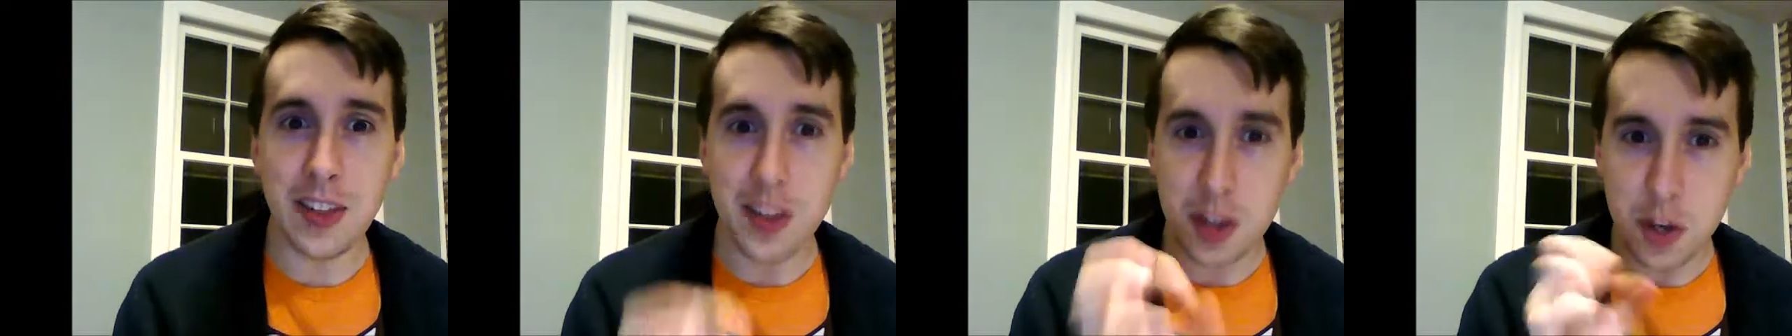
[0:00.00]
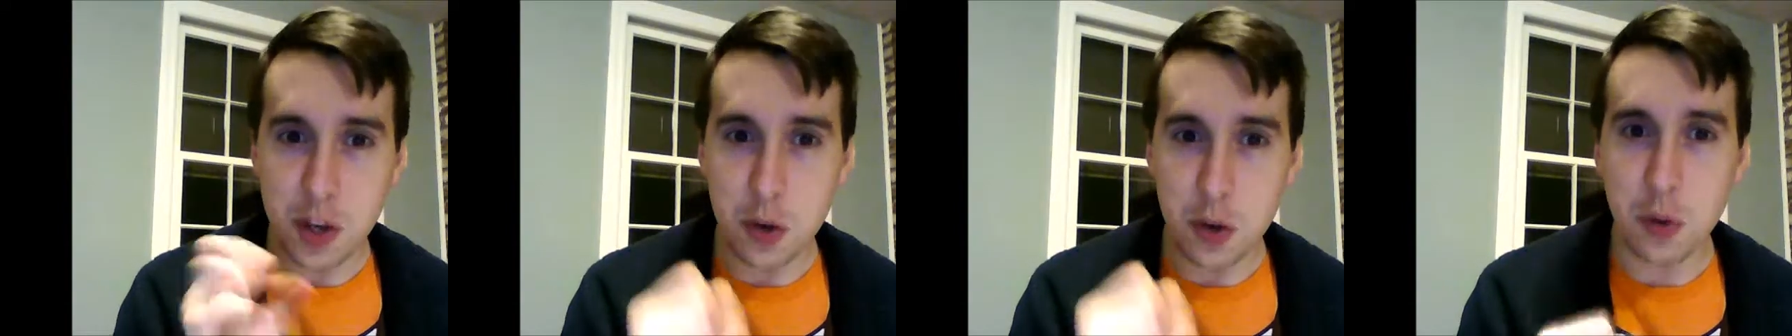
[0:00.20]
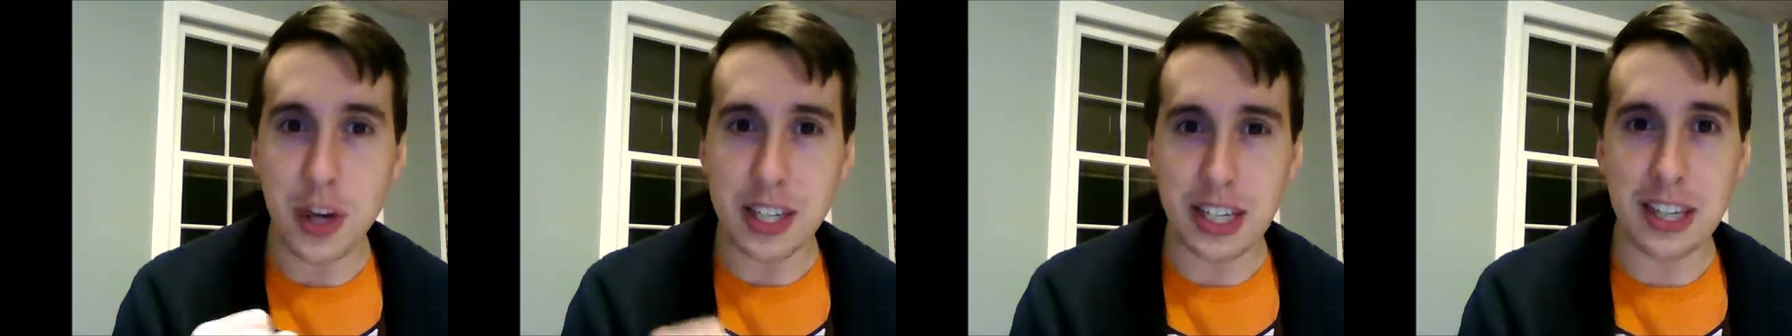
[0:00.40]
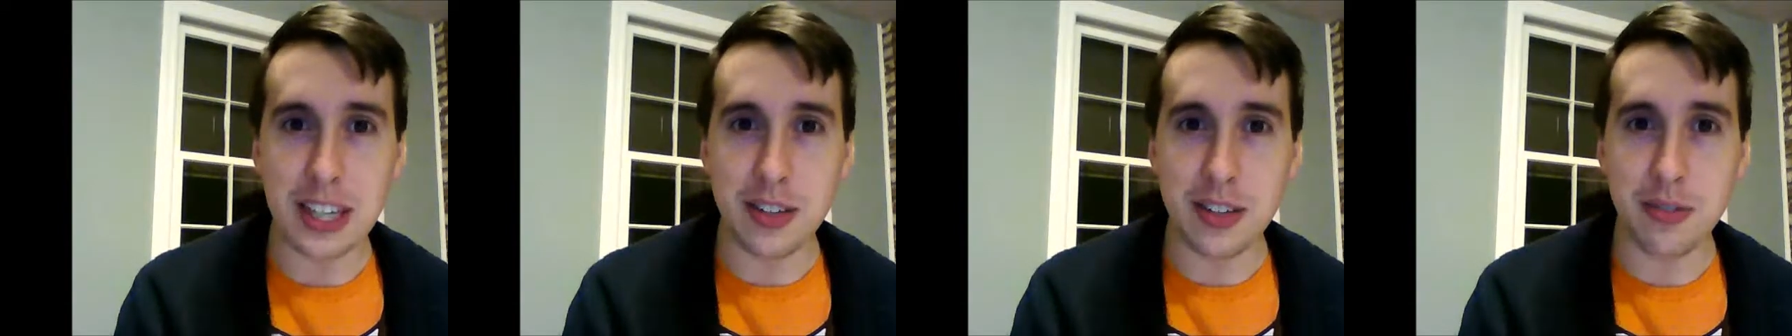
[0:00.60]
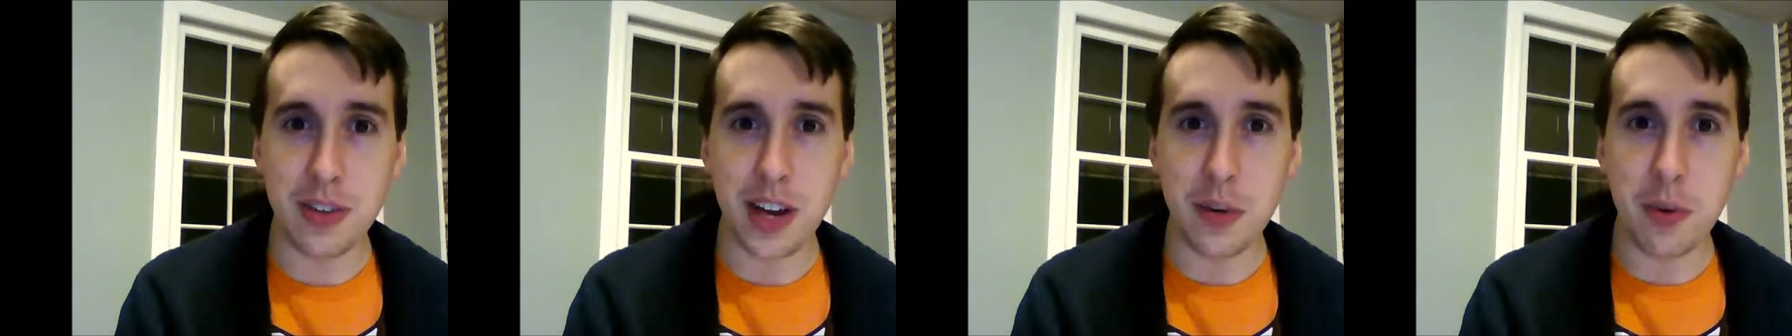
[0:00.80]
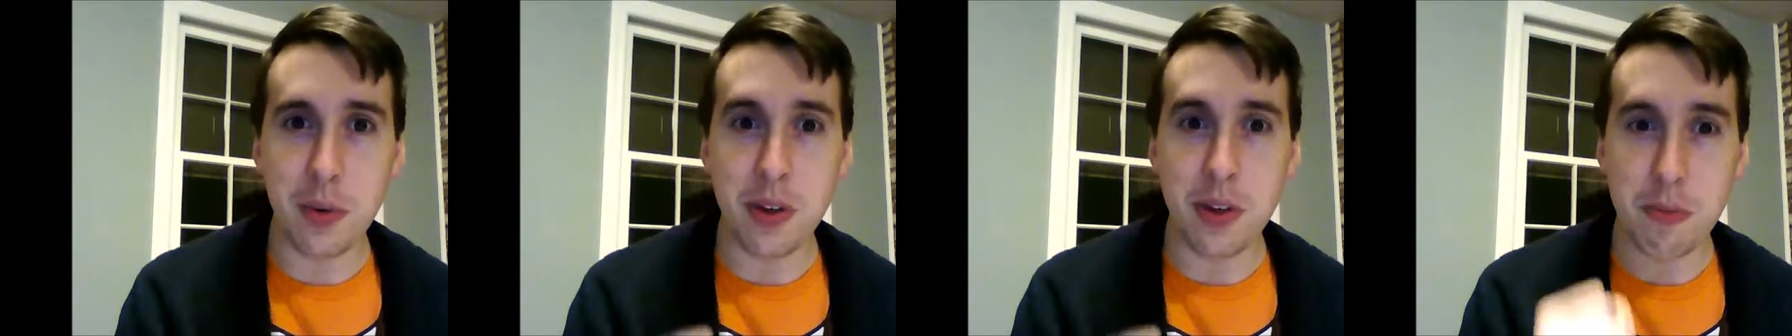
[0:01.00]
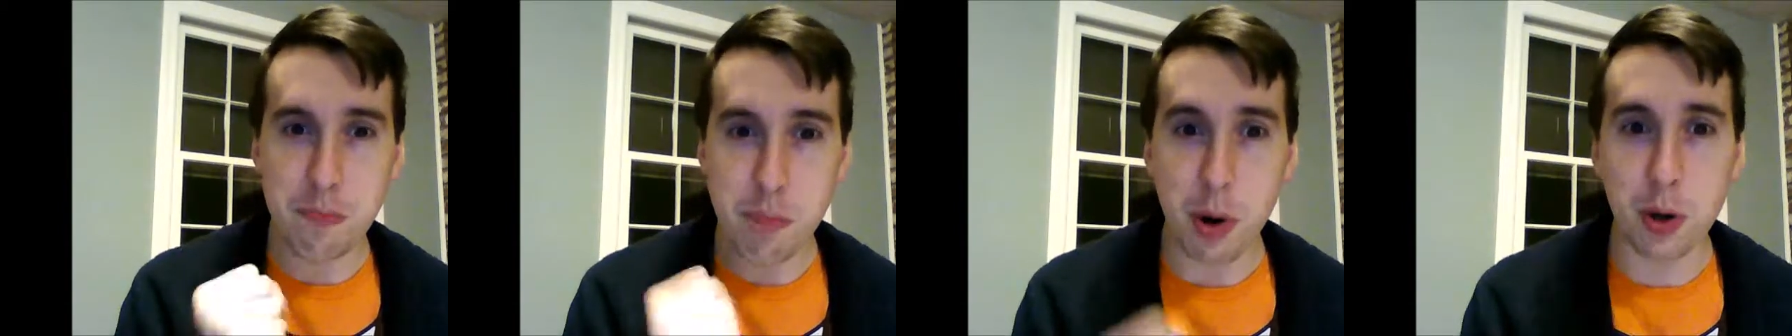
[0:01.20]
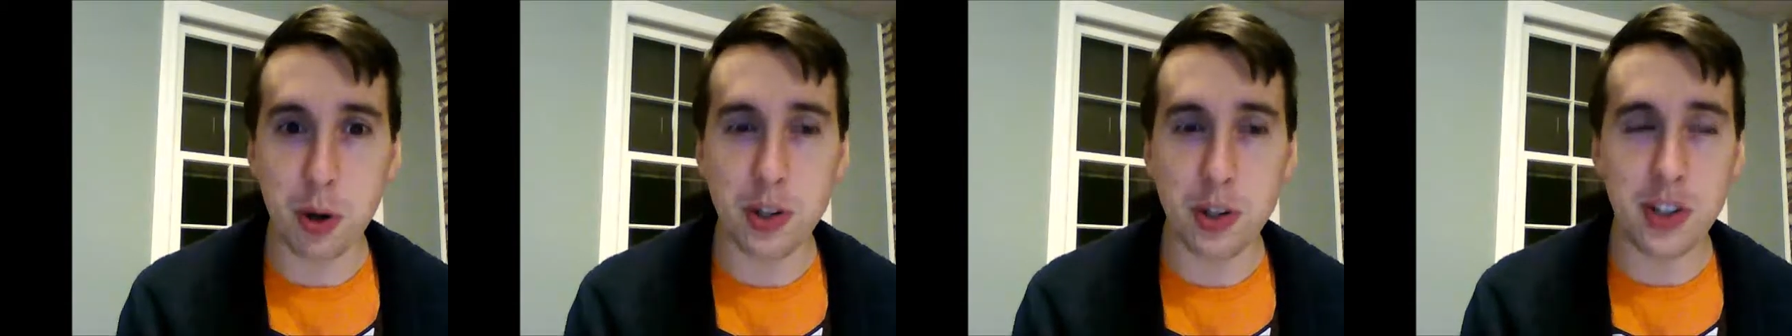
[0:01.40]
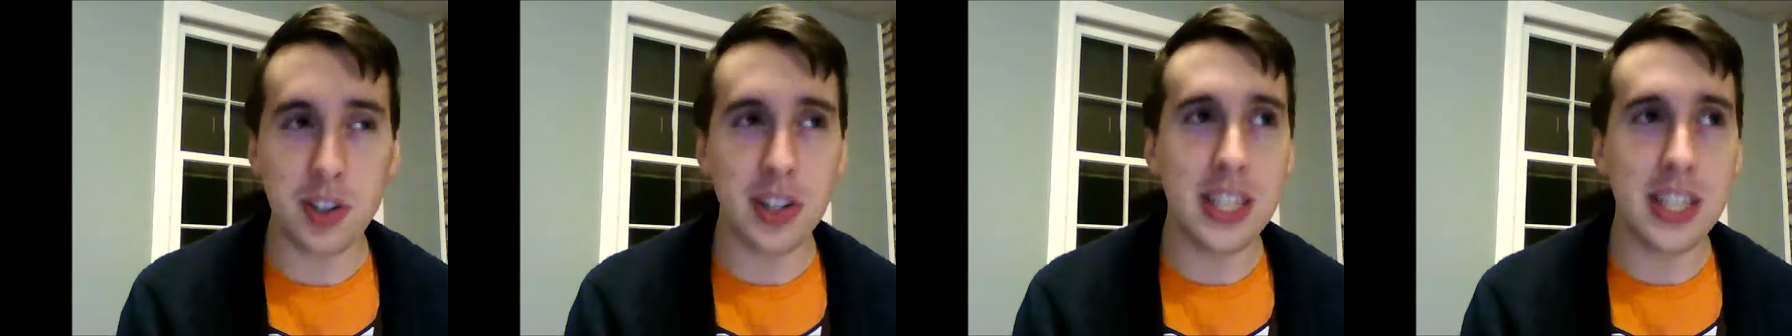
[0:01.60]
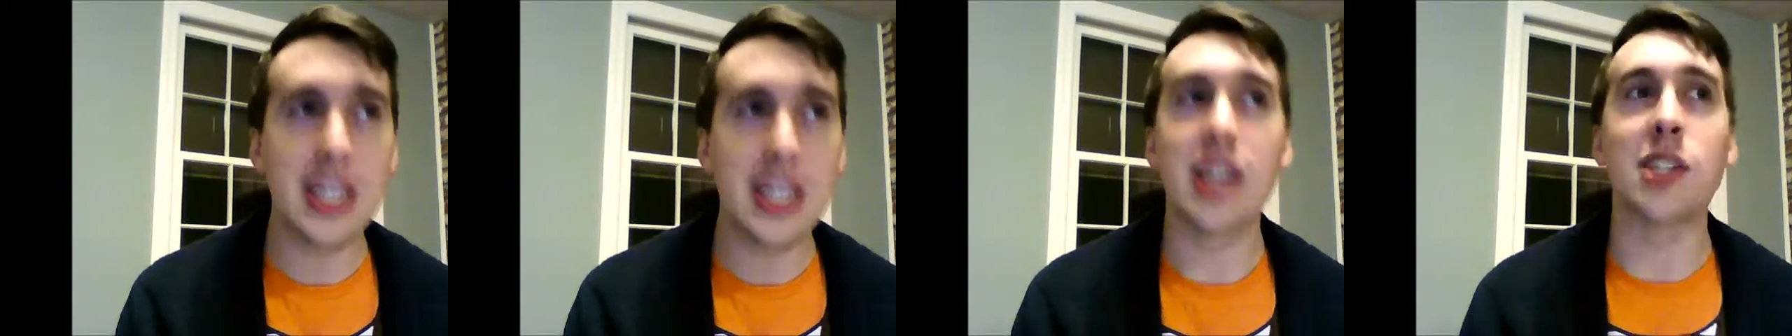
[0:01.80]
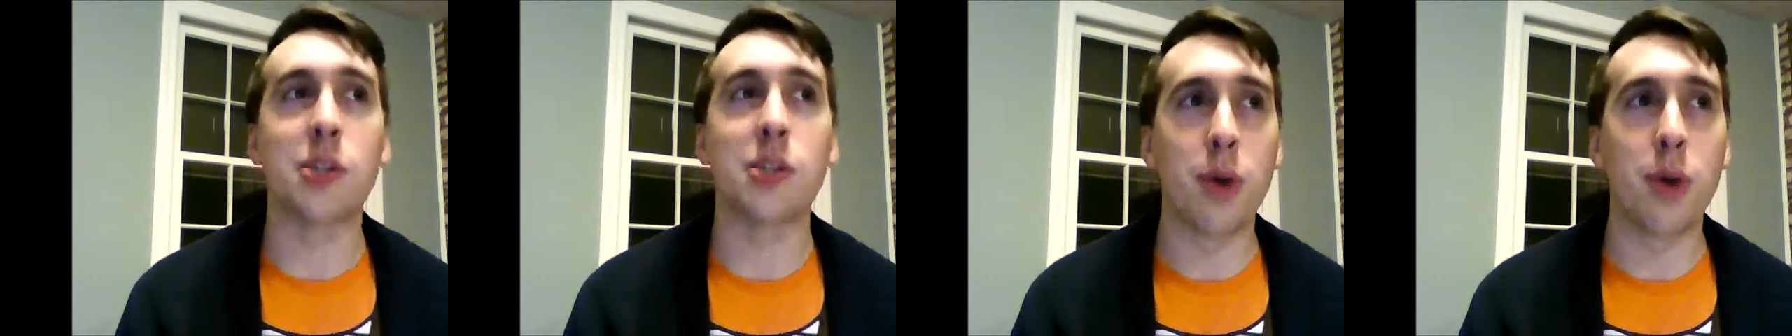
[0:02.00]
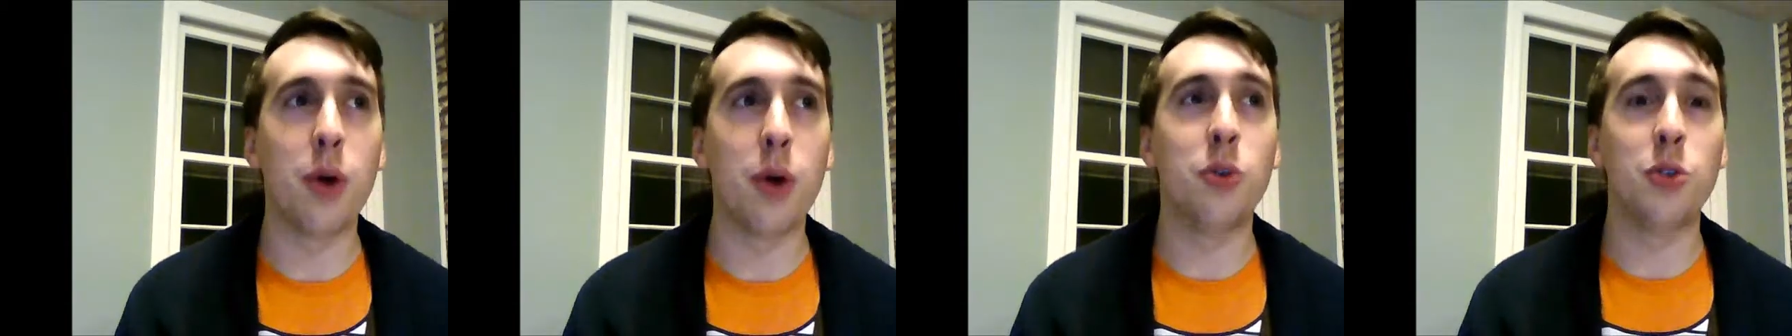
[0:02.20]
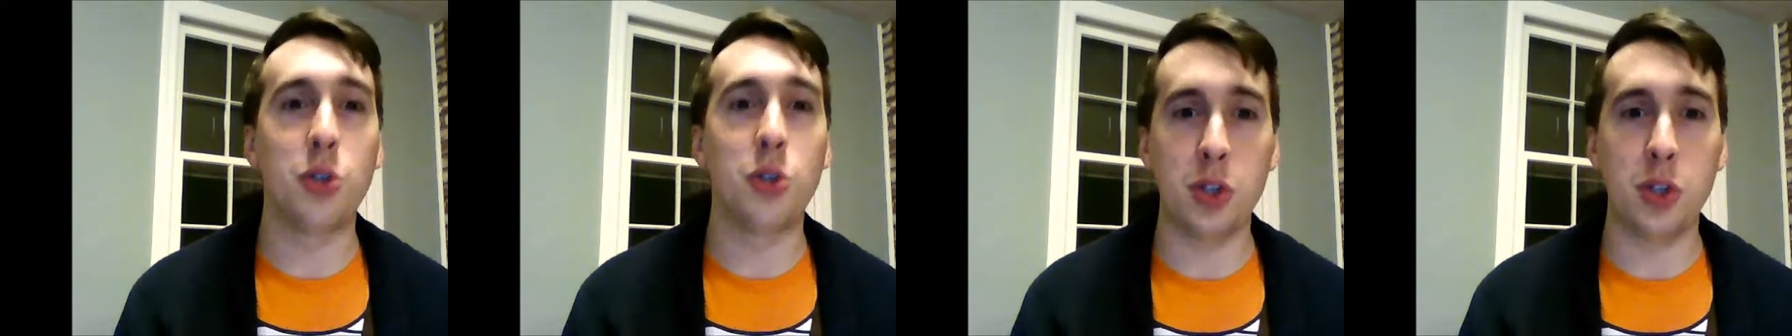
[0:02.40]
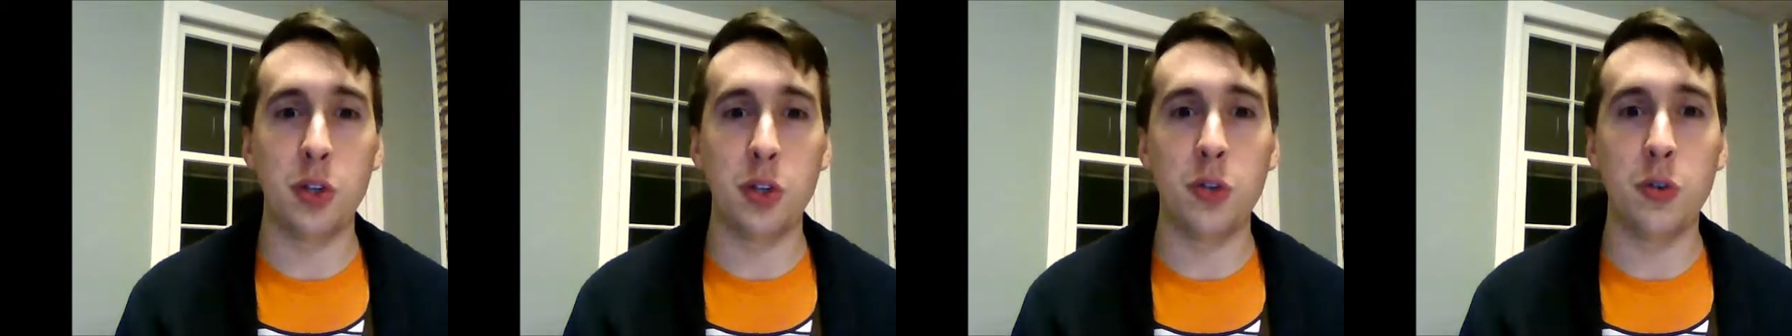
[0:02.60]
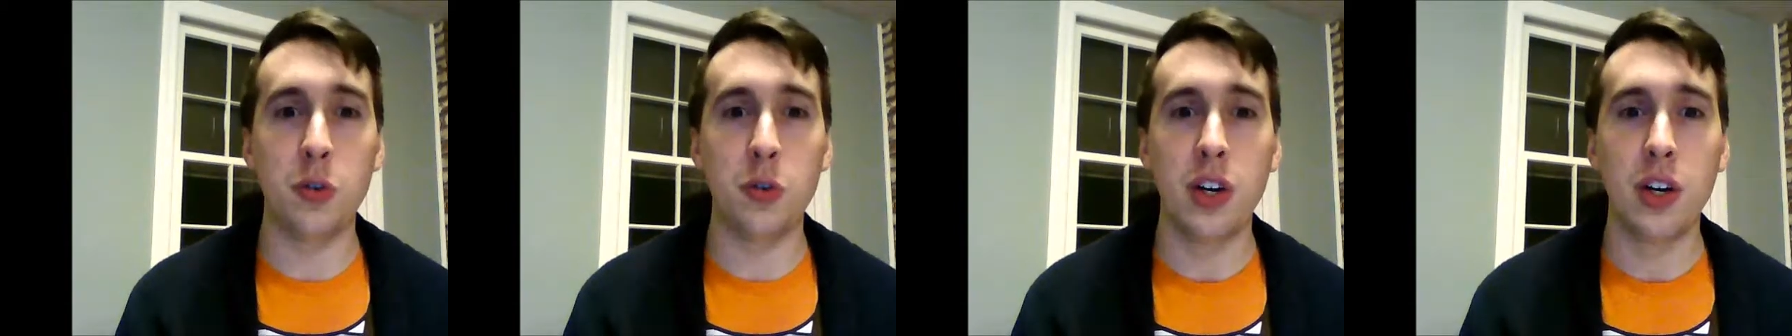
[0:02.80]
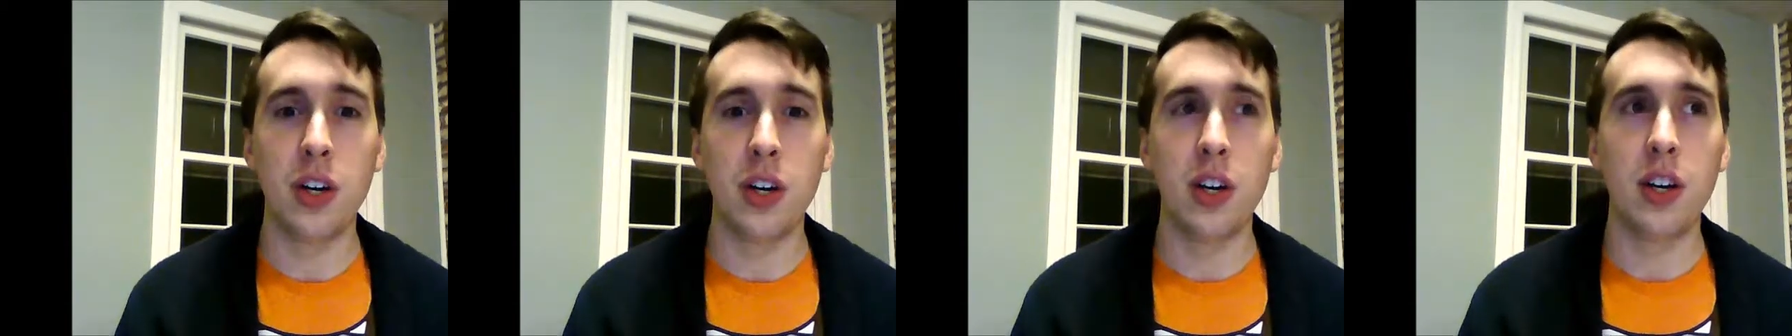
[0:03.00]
and that you identify with personally, as opposed to